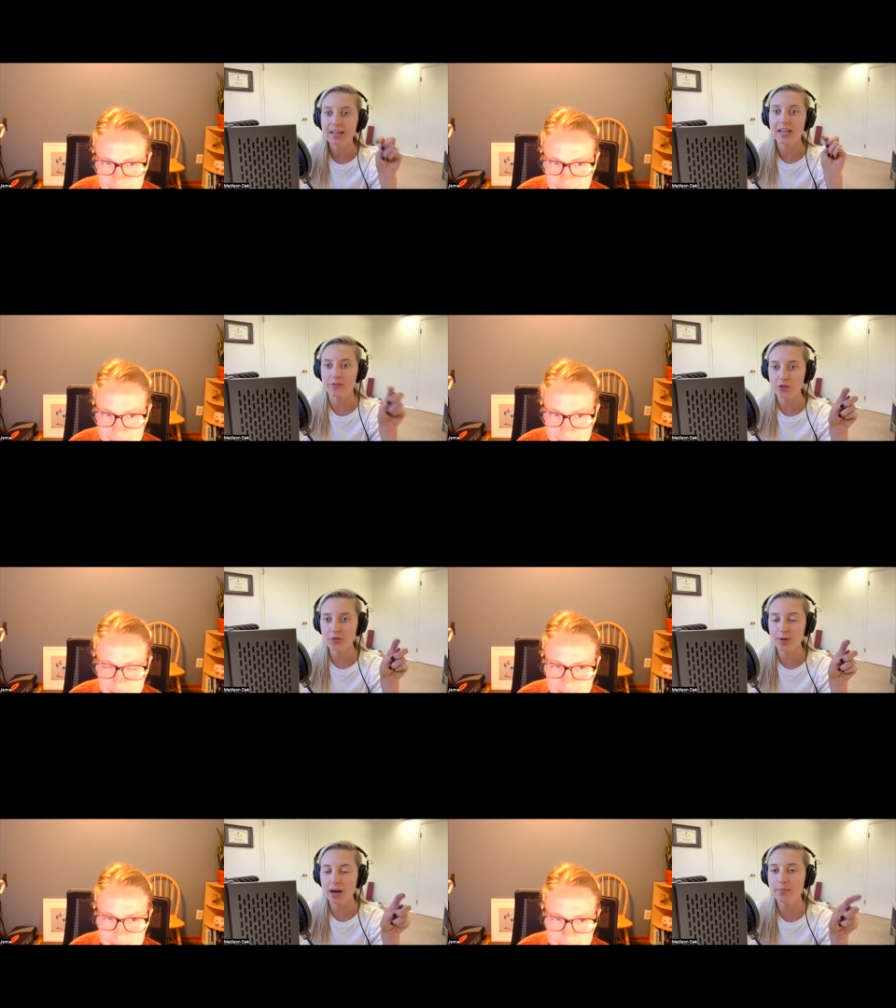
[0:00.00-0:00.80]
If you're the
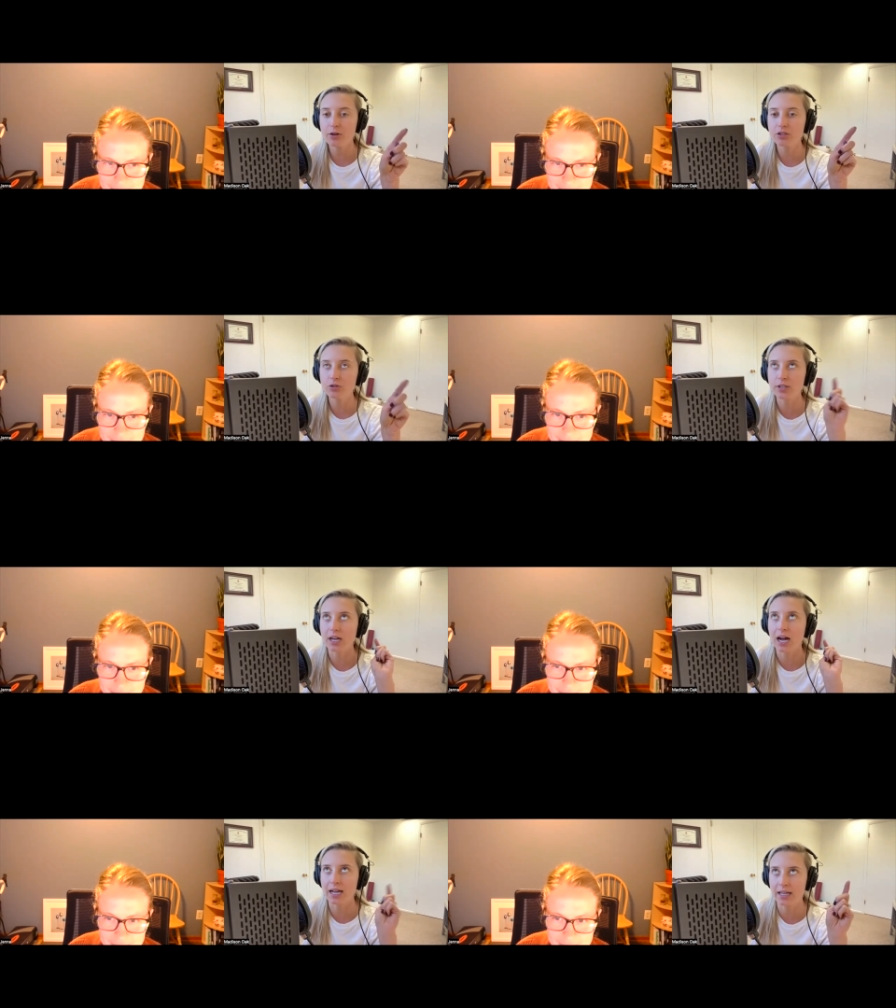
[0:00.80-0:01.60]
kind of person who's
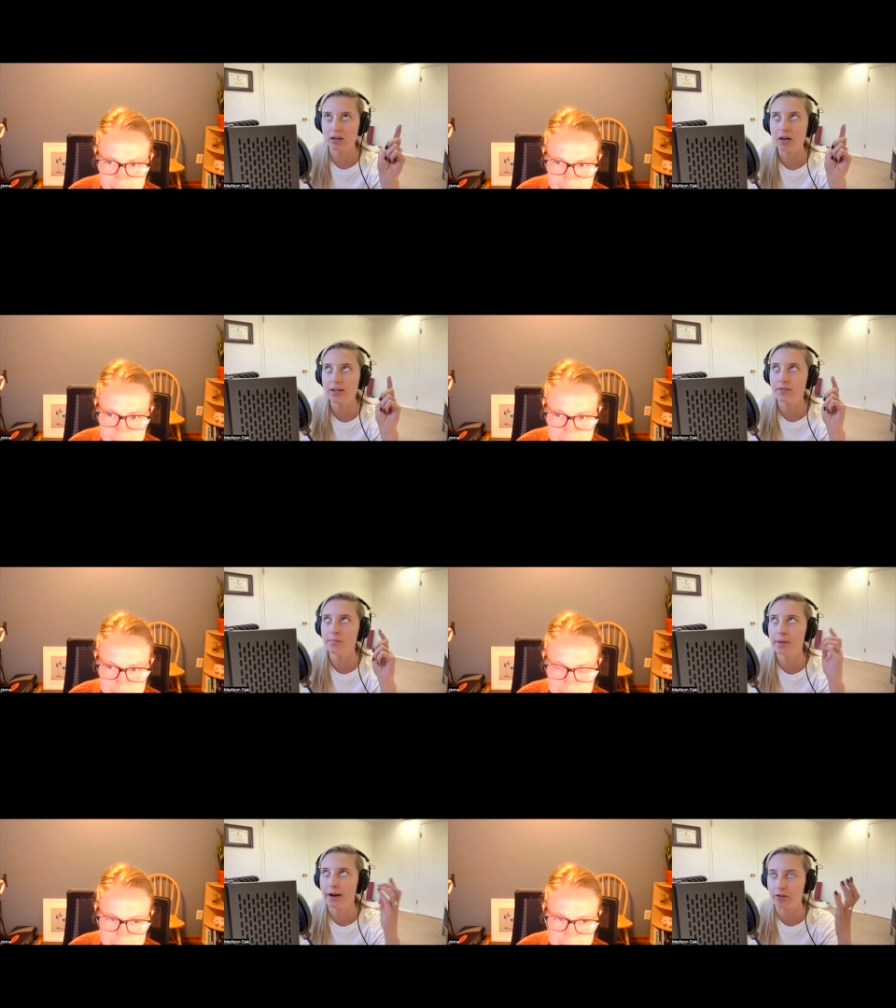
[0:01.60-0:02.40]
like, I cannot even
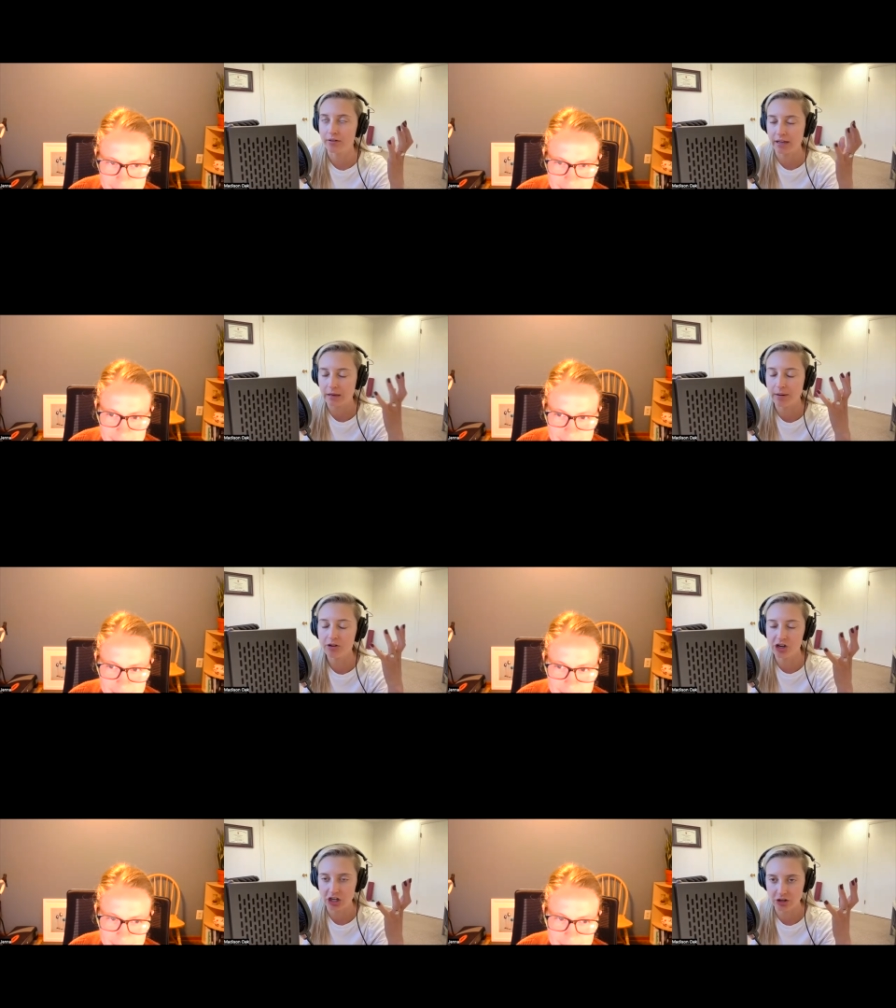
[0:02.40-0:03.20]
bear to think about
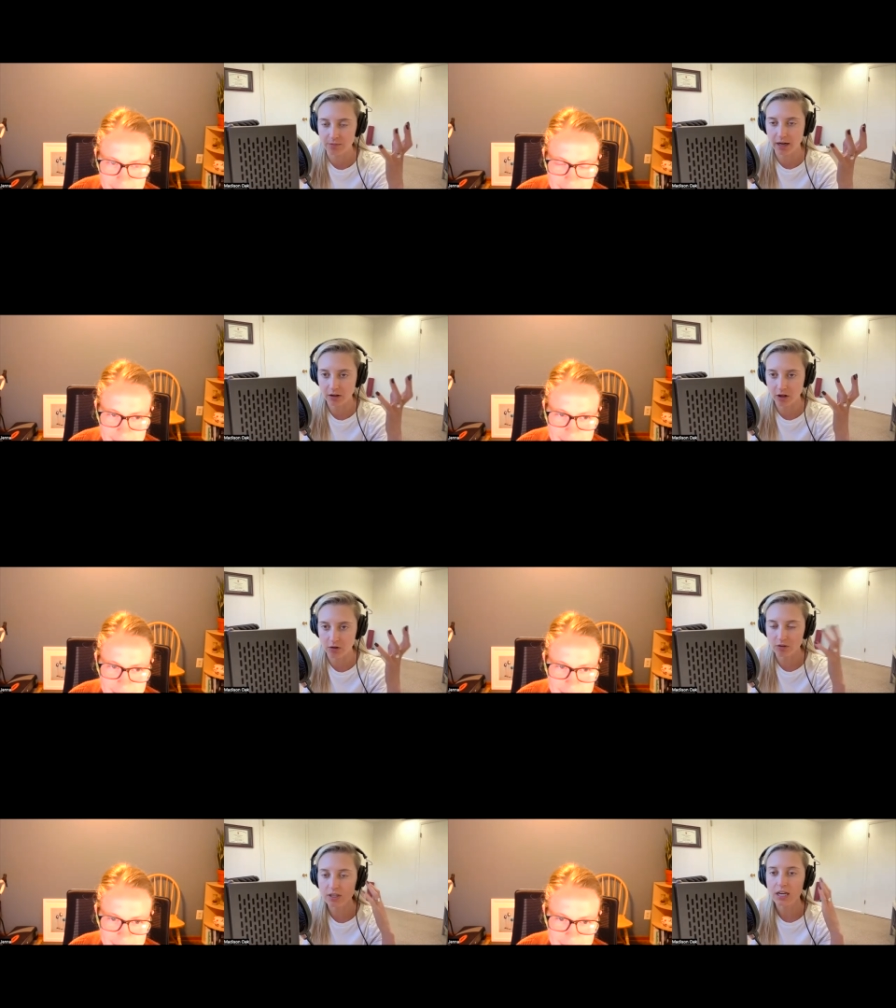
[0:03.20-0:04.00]
changing my
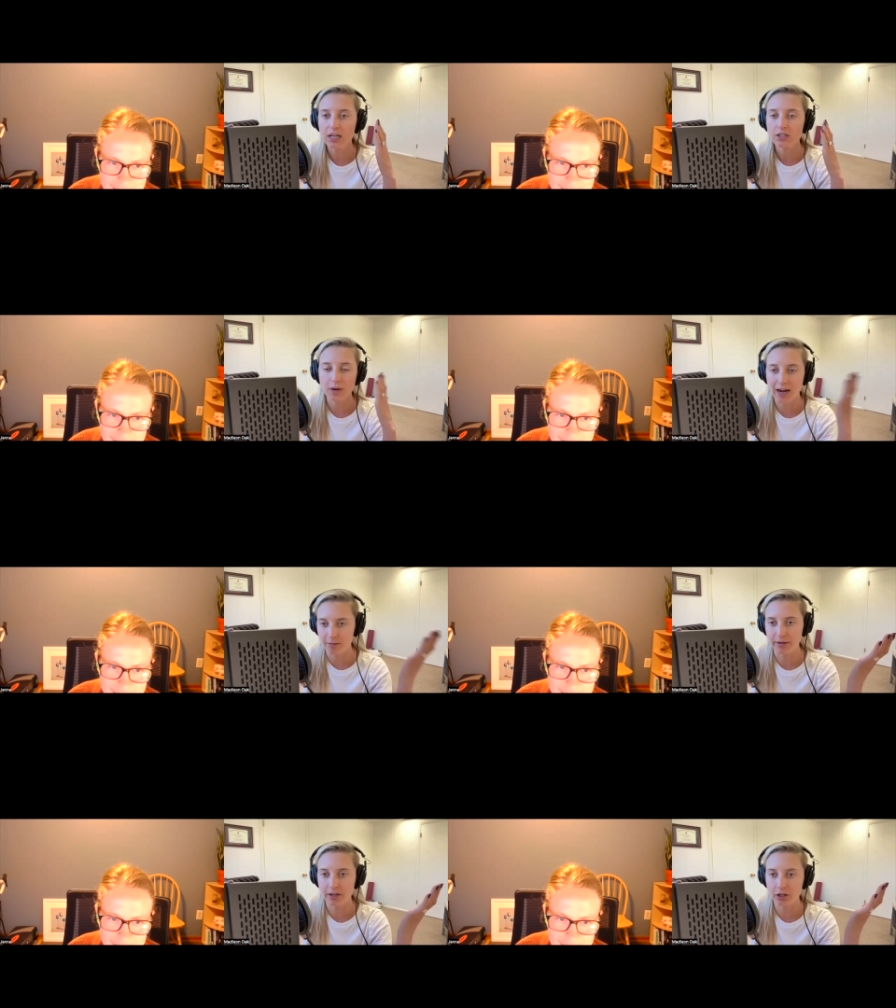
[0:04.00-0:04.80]
clothes, so how
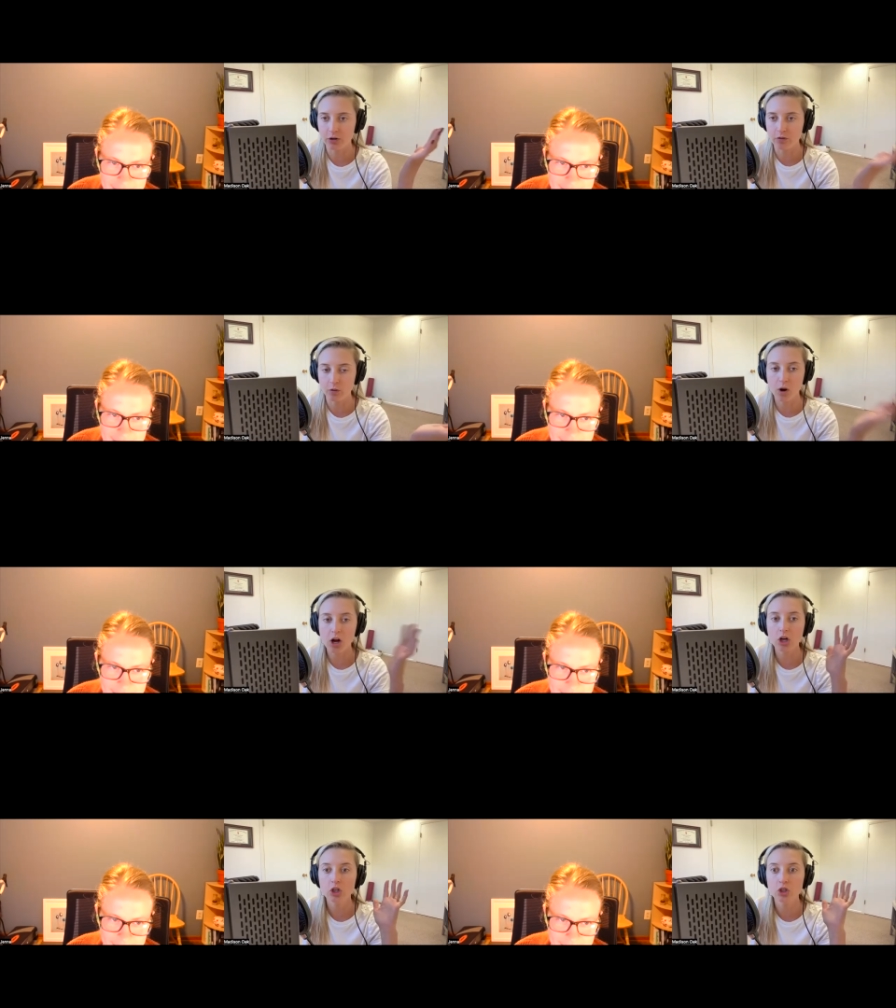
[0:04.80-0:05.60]
am I going to go for a
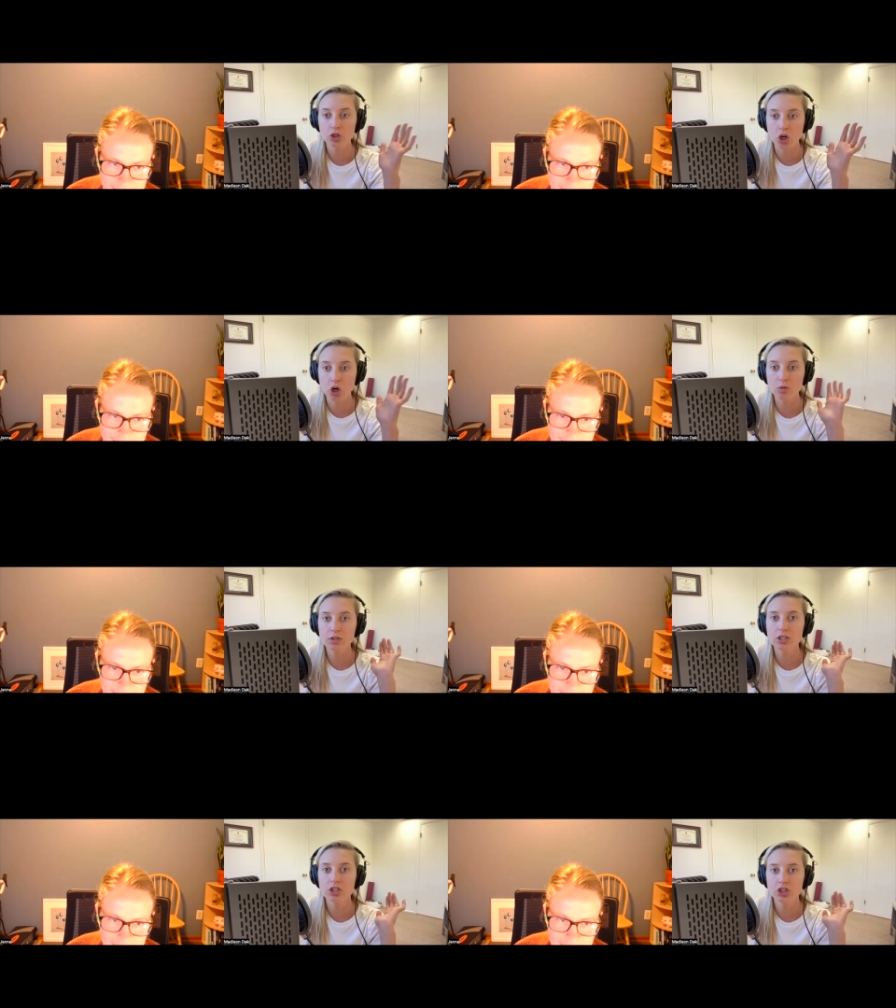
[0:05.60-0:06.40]
walk? Don't
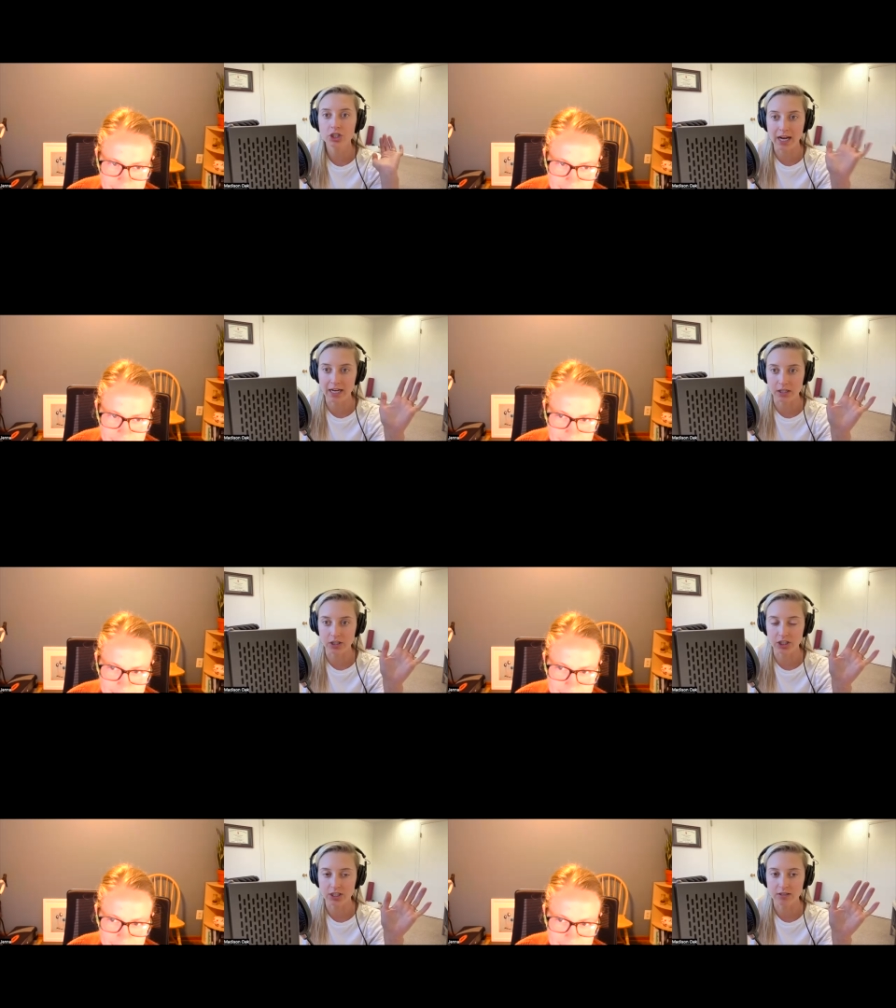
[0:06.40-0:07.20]

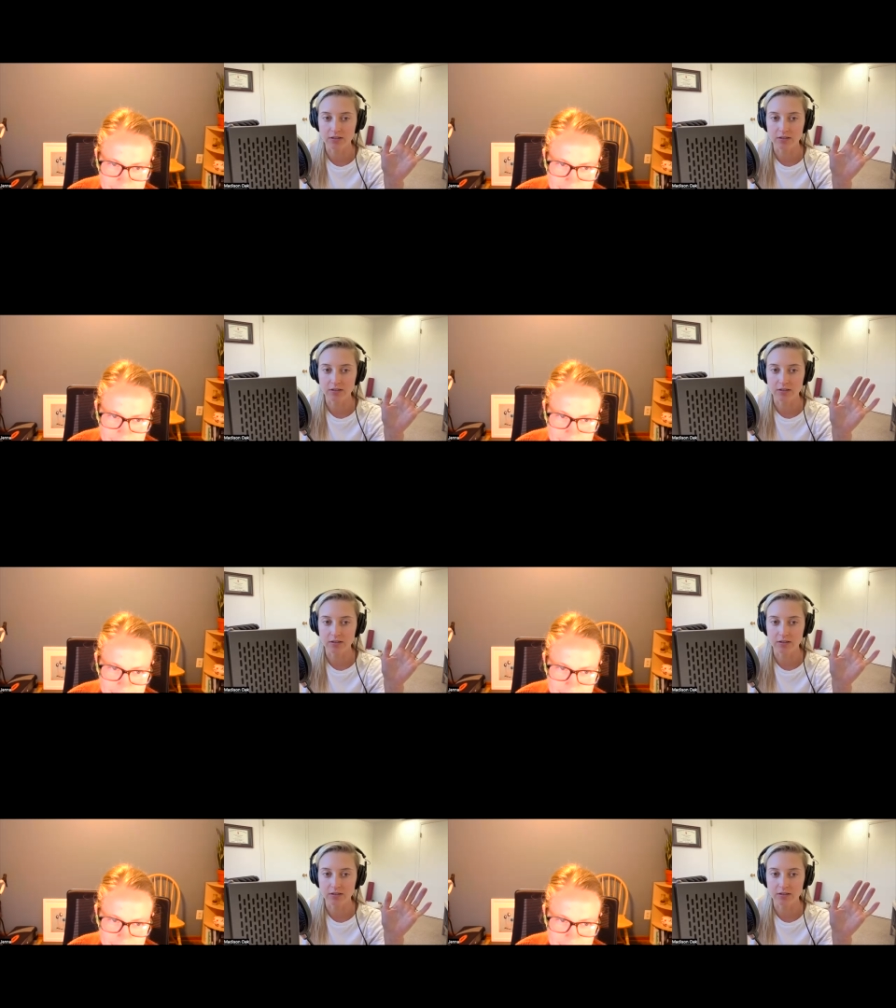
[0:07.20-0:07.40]
change.